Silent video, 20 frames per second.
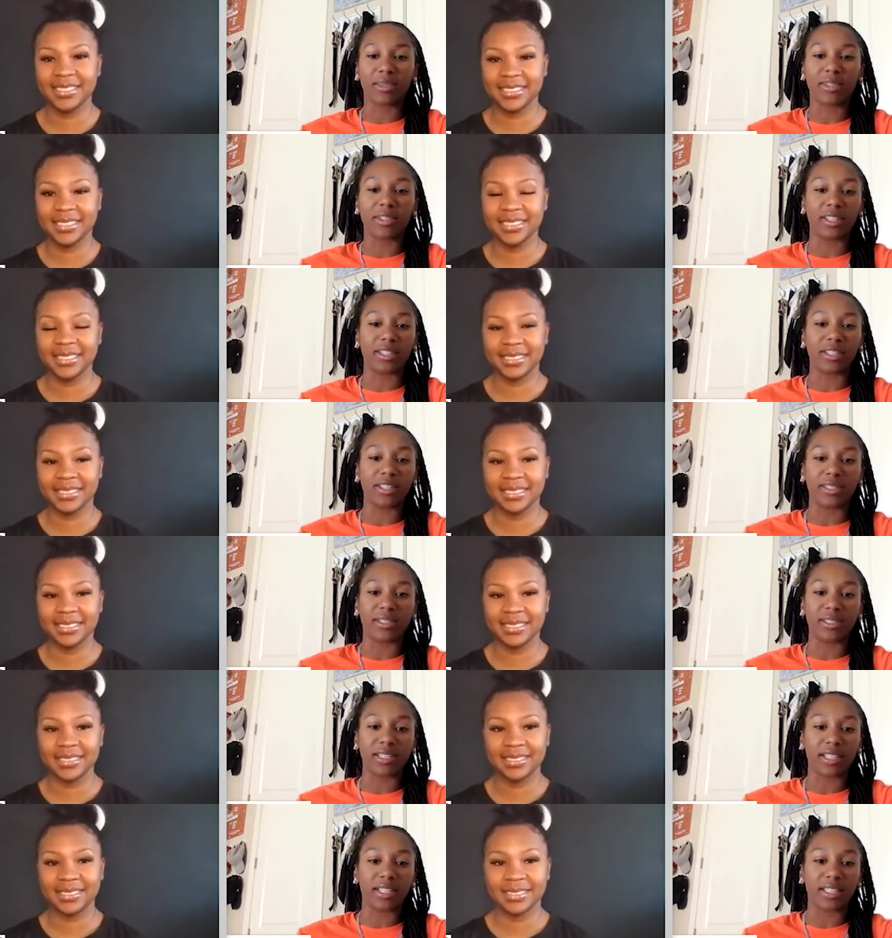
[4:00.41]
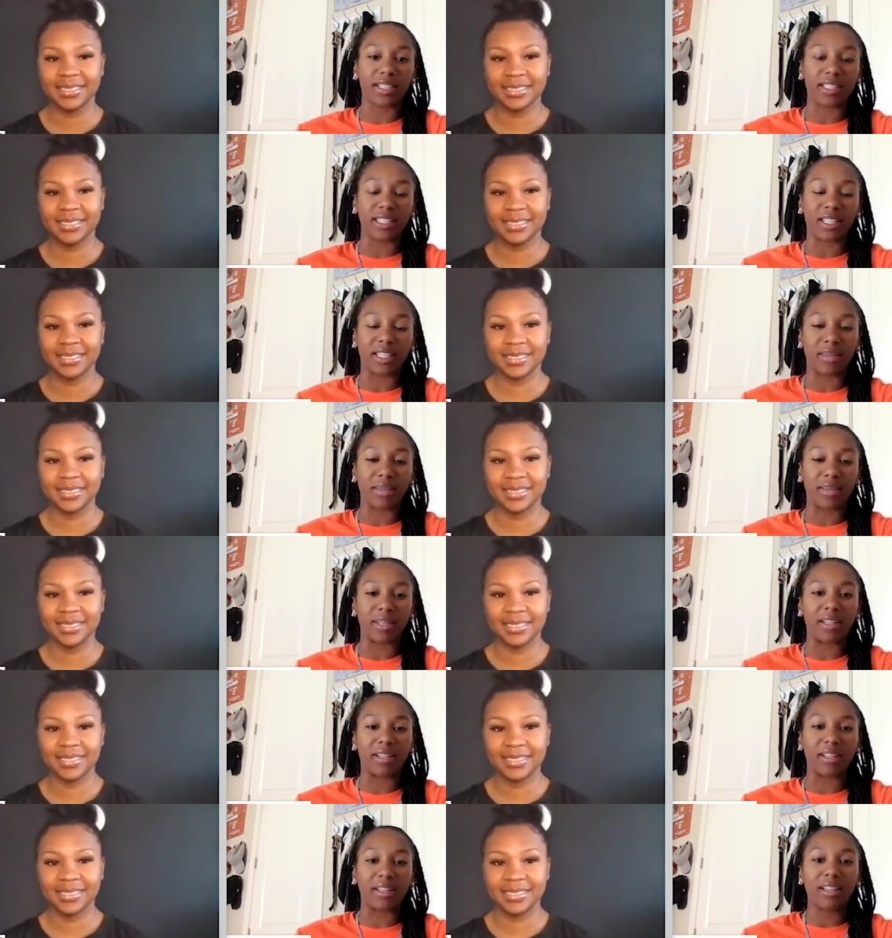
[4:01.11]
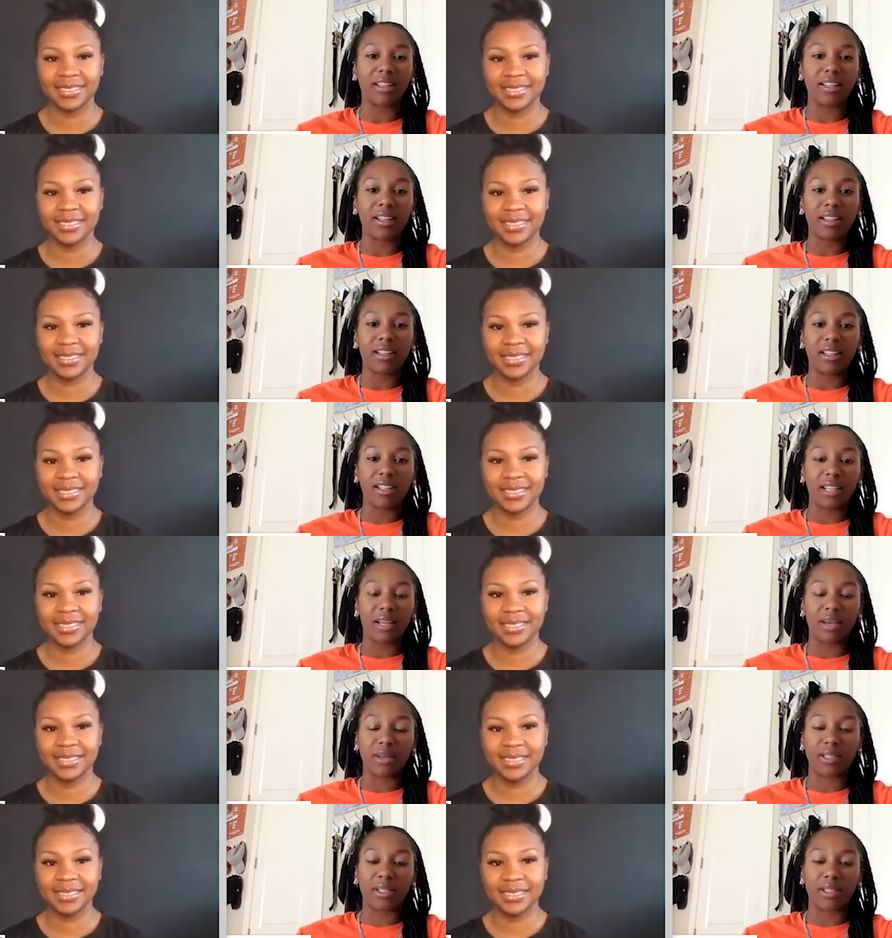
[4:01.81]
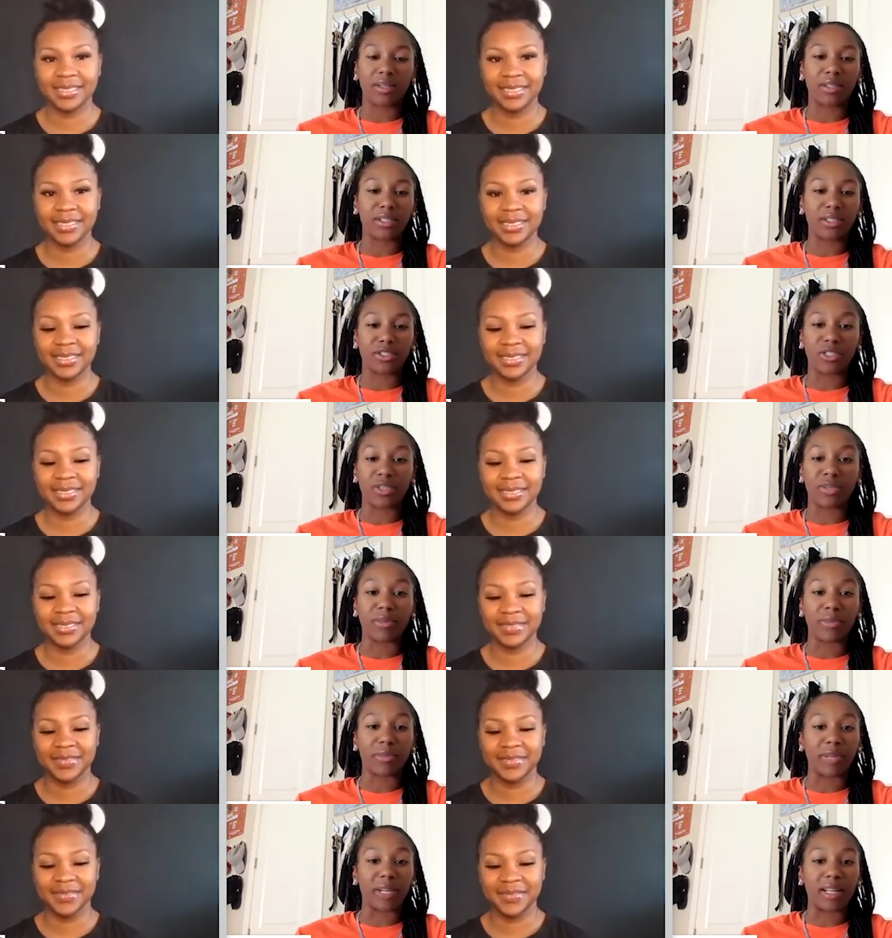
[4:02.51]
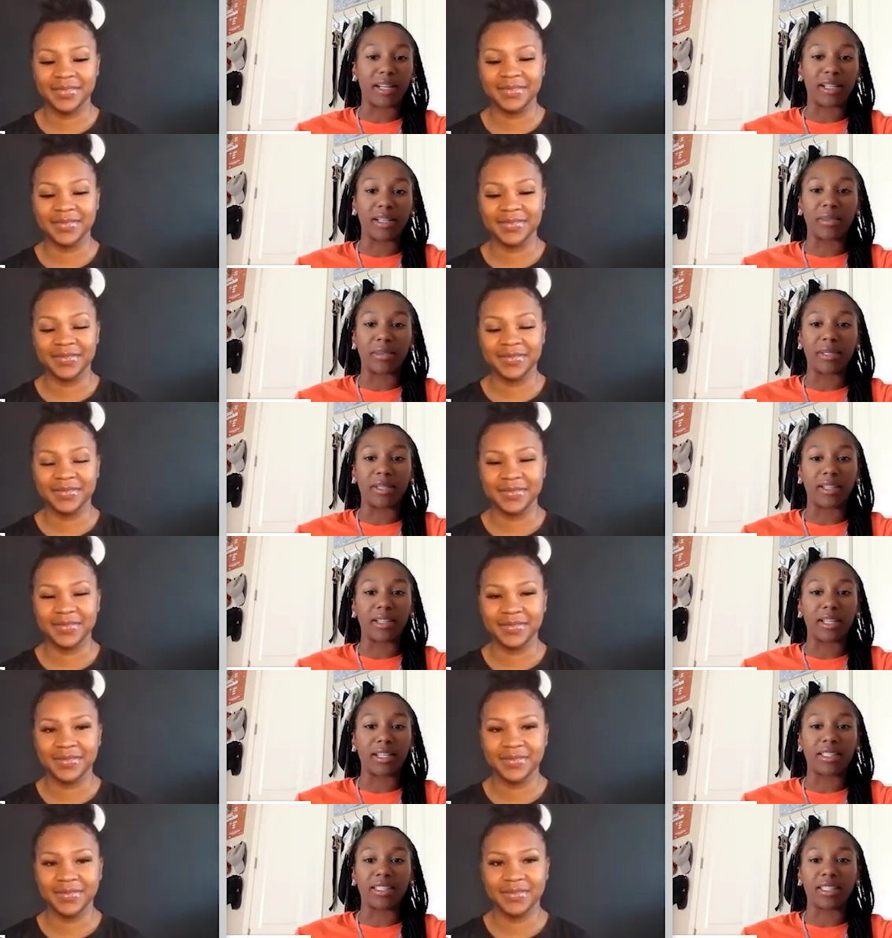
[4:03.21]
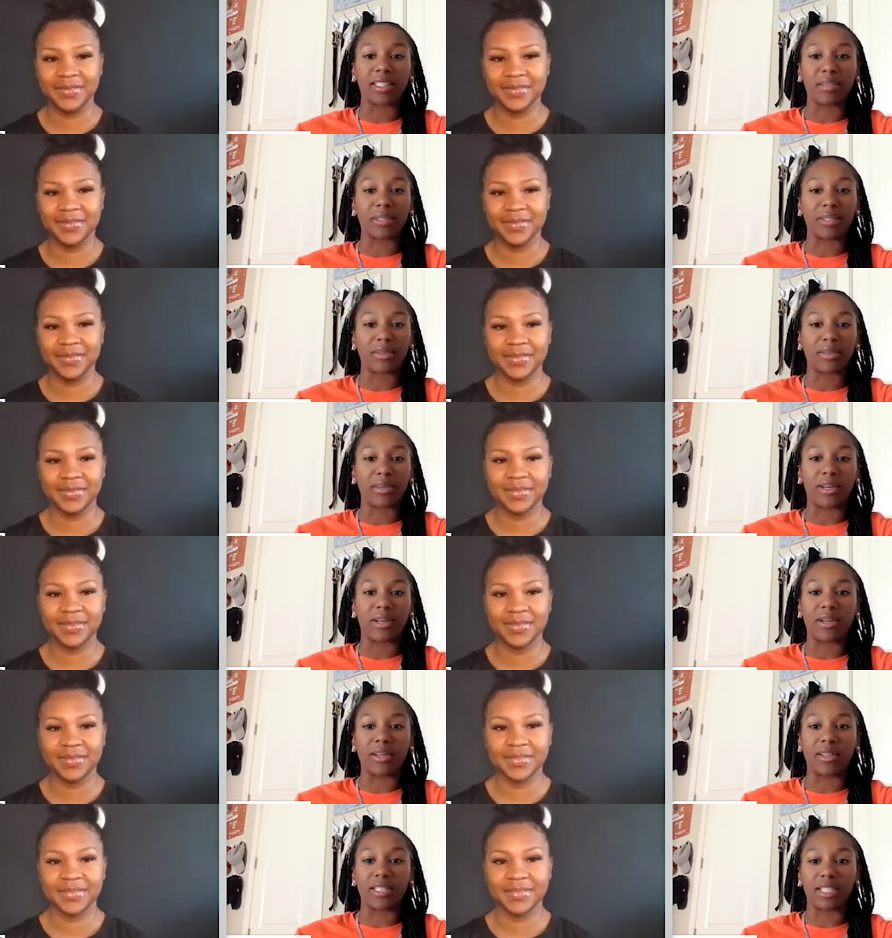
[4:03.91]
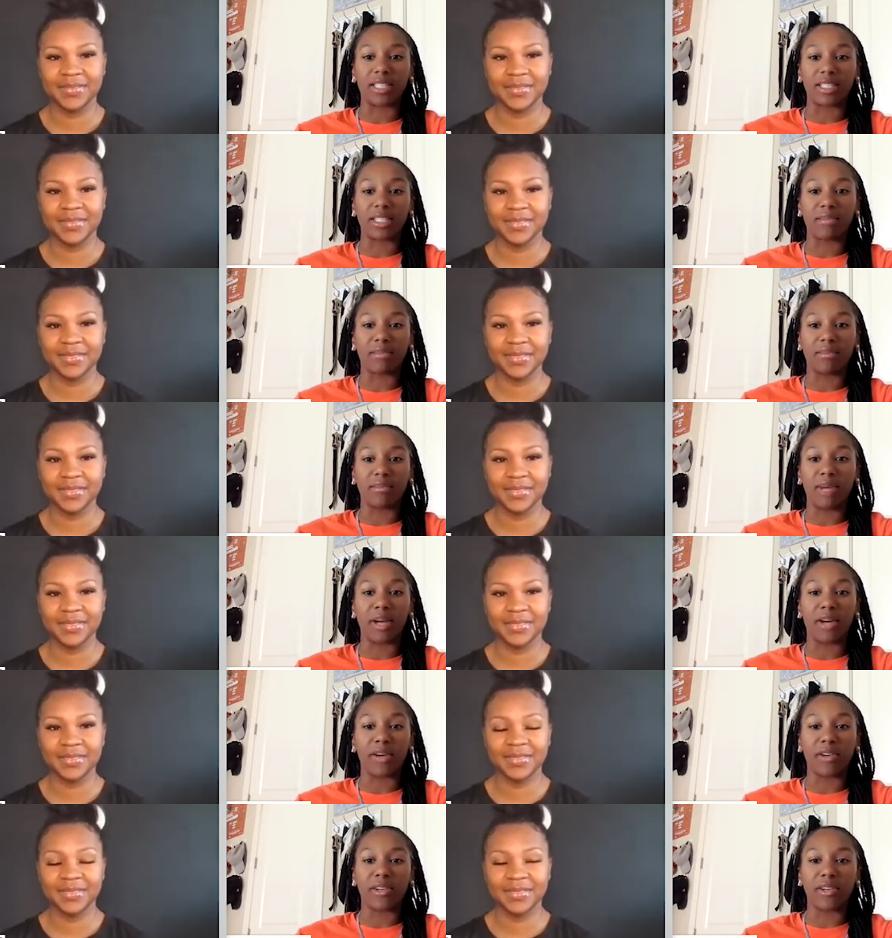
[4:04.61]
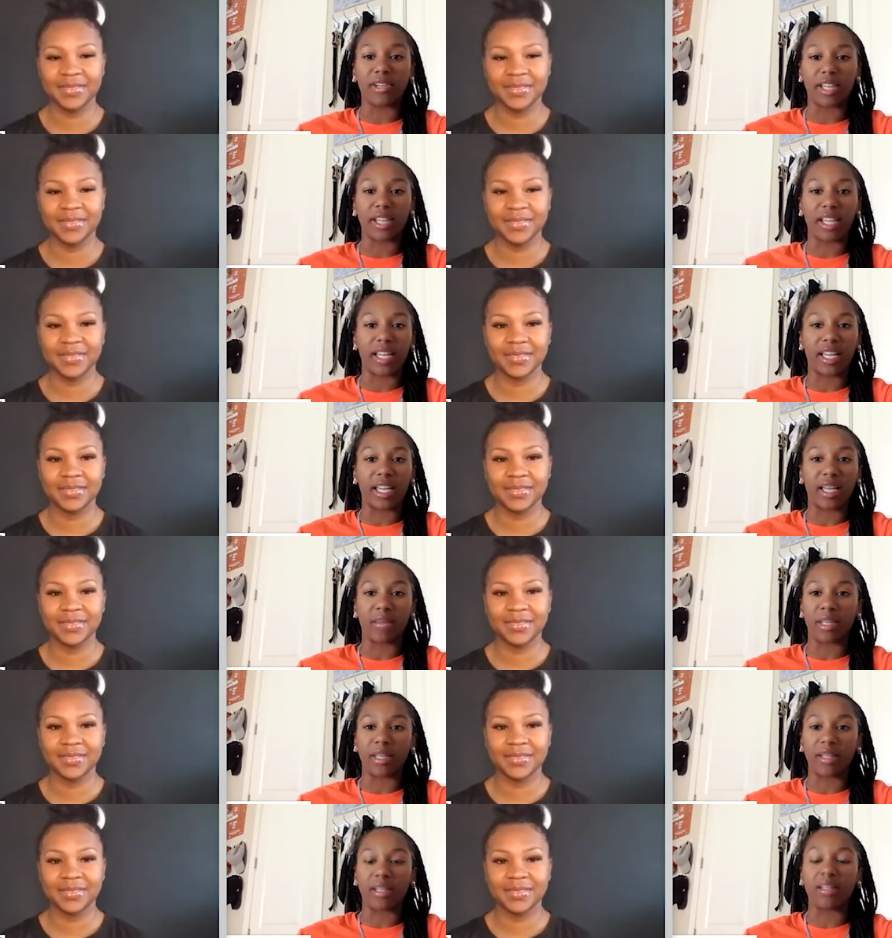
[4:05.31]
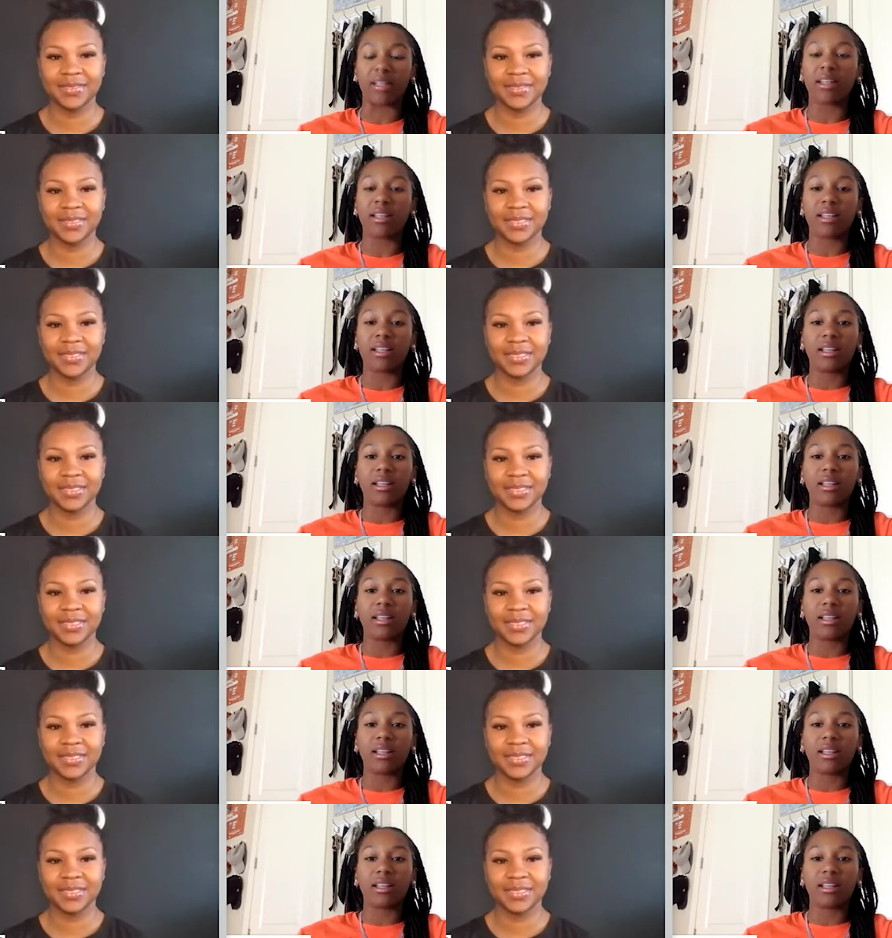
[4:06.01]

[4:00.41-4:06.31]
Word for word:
Speaker 1: was on the U S A team, and that was always a dream of mine to be on that team as well, and just model her game, and